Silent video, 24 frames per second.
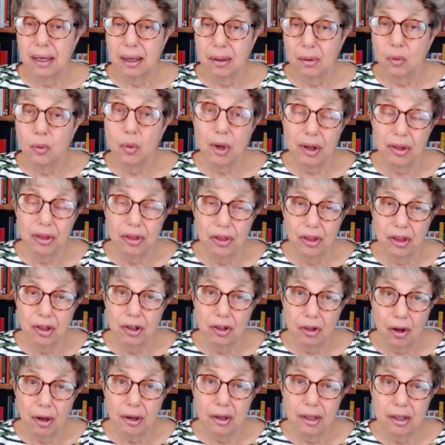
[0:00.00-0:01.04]
with the
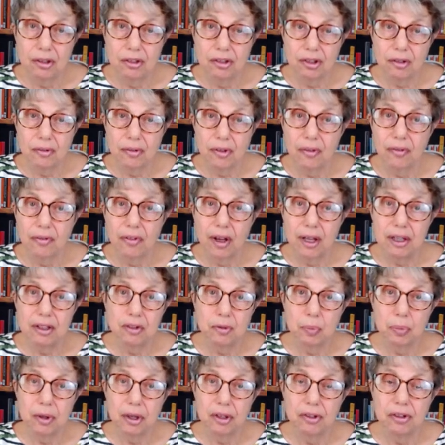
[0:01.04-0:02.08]
knowledge of the vice
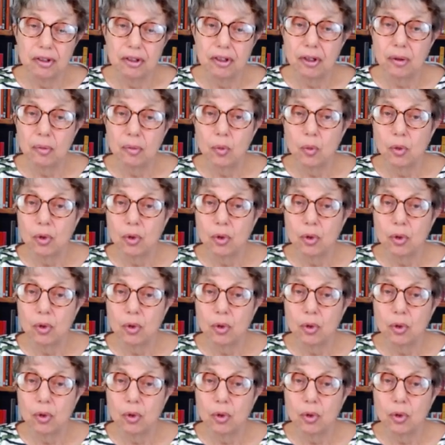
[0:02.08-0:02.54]
president,